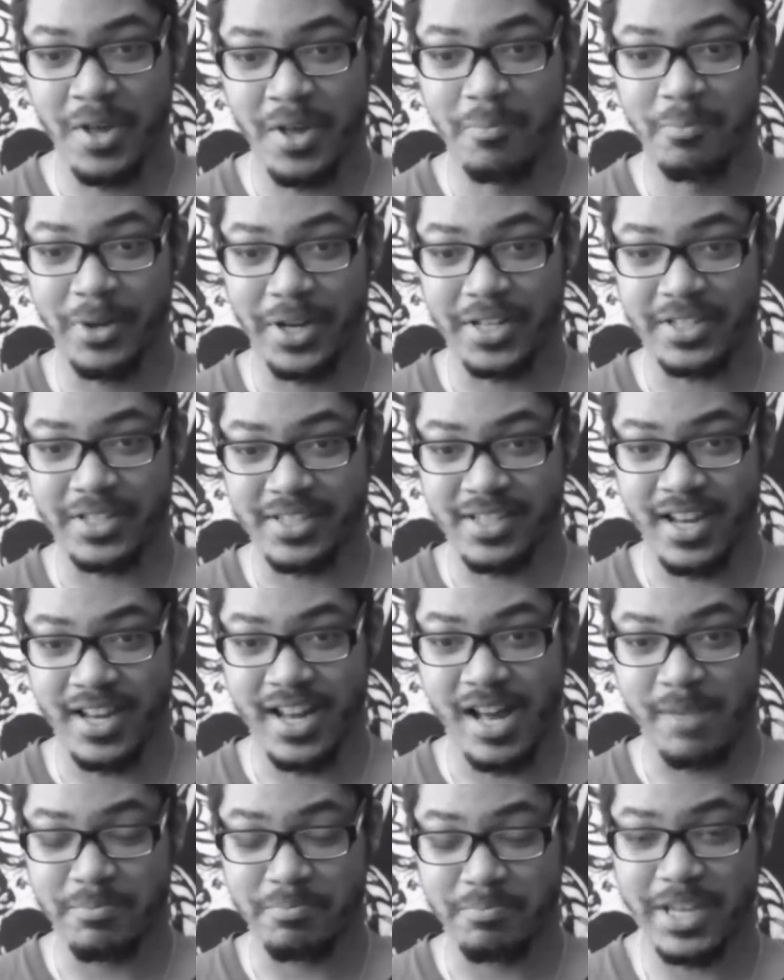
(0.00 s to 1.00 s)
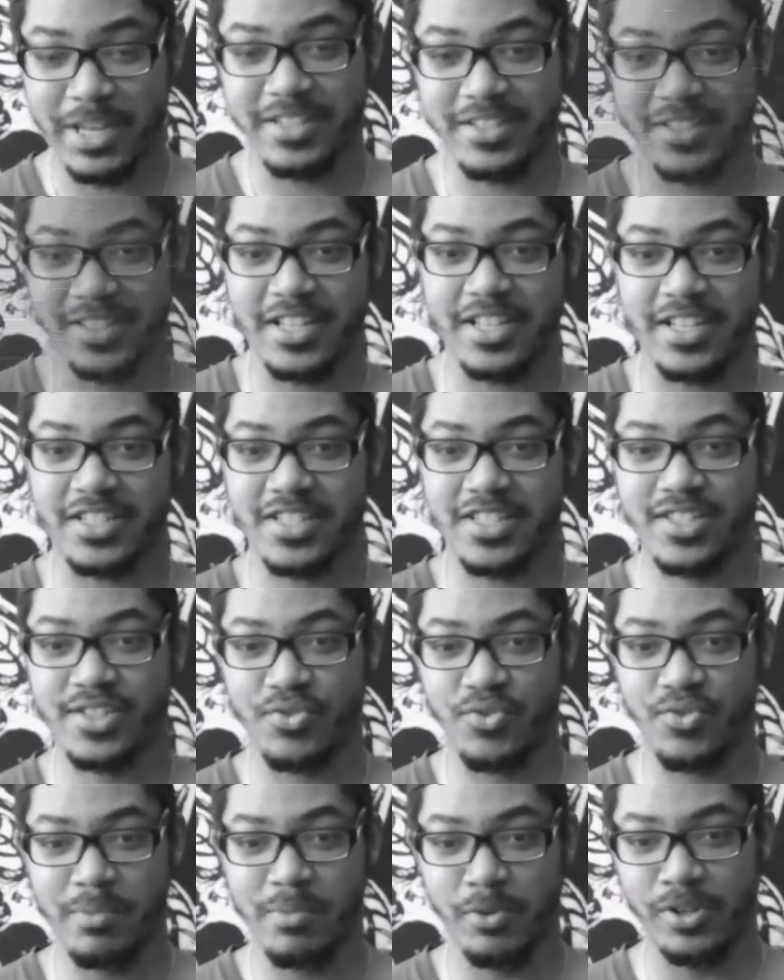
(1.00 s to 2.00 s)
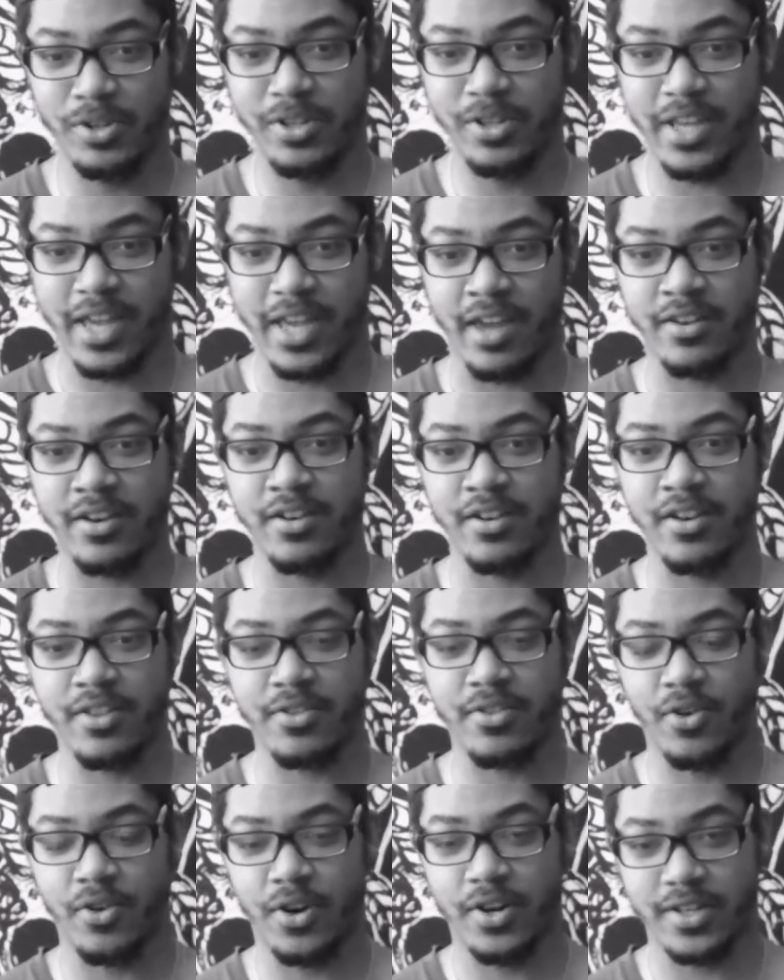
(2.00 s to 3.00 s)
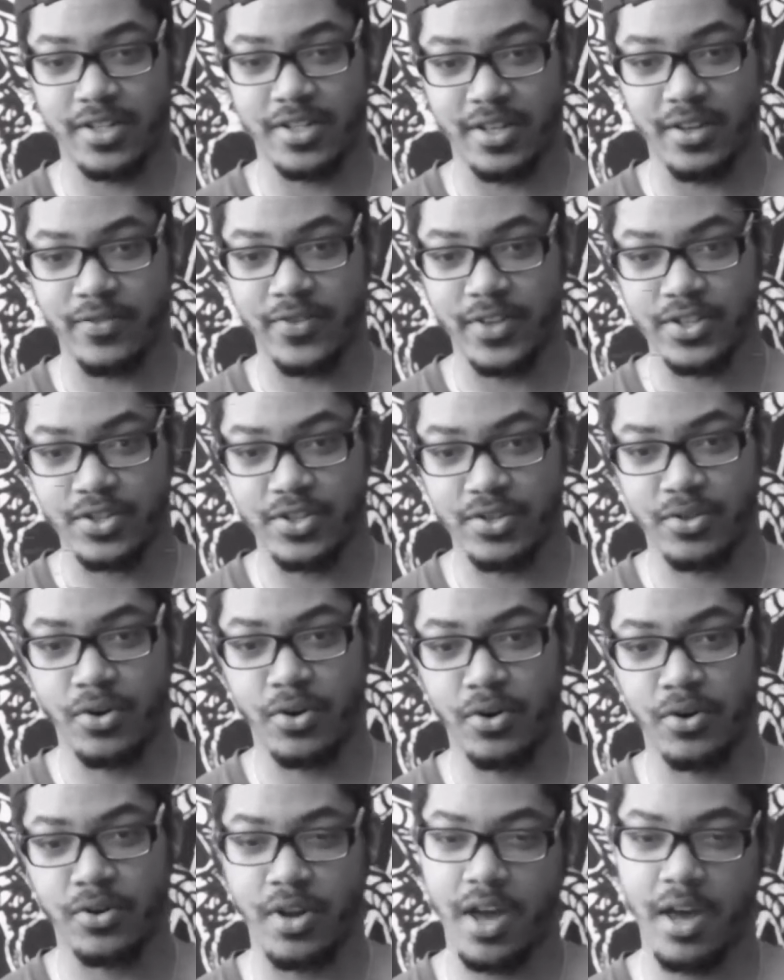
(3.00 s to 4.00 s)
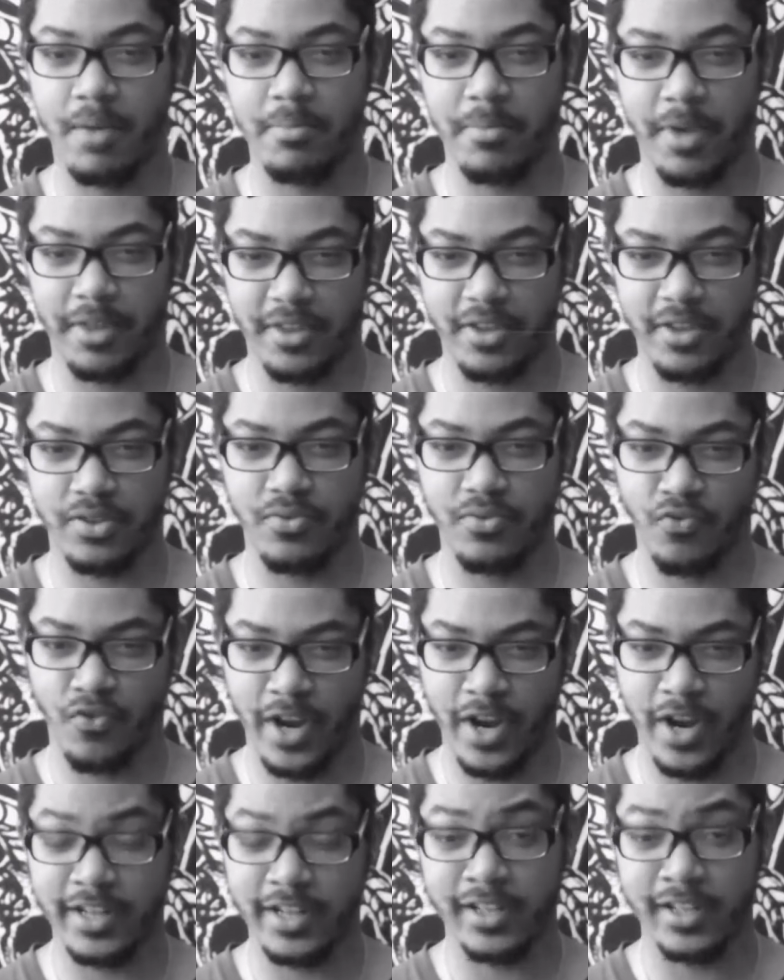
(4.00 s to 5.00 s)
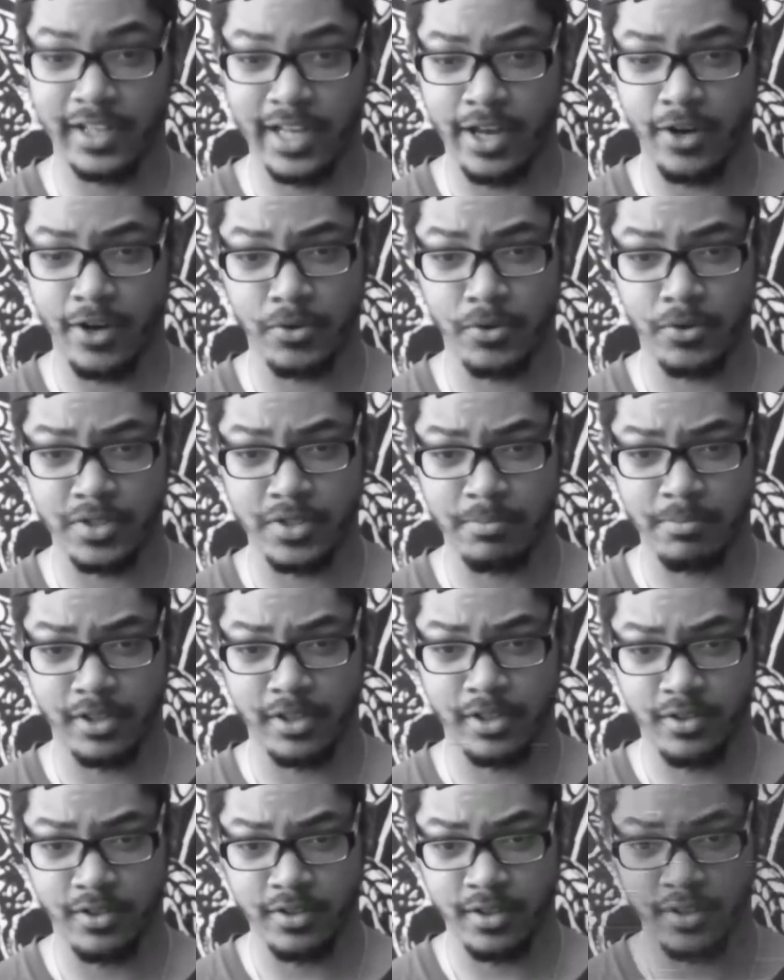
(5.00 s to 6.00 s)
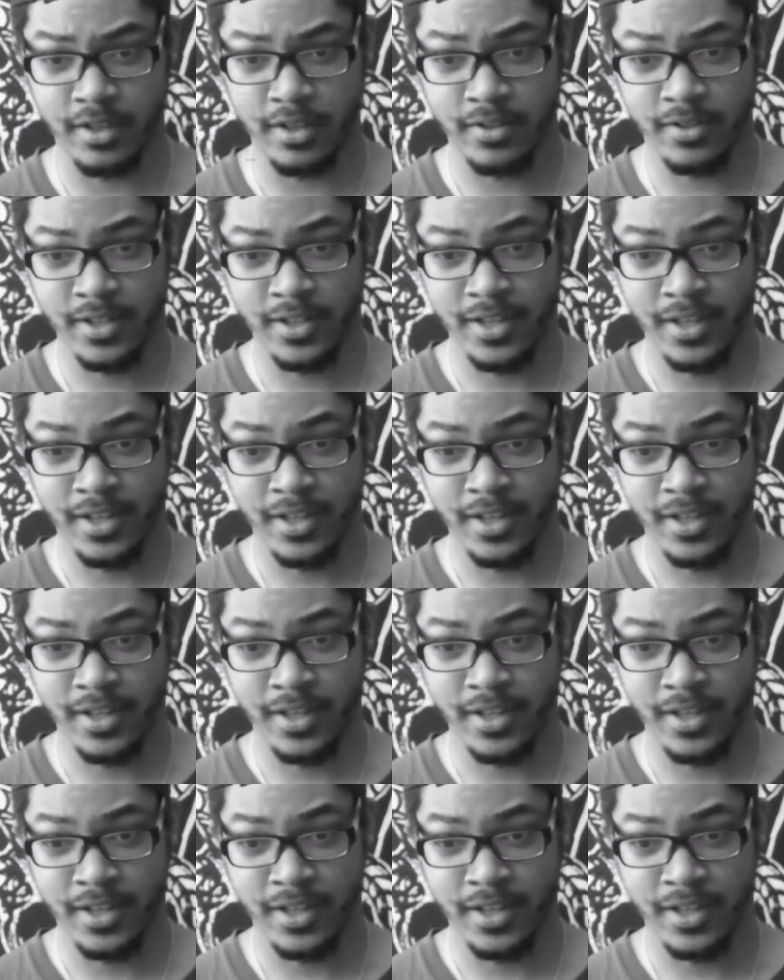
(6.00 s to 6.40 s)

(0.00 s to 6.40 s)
but basically it's Skribbal and another artist he featured called, I think, Red Cloud or something like that.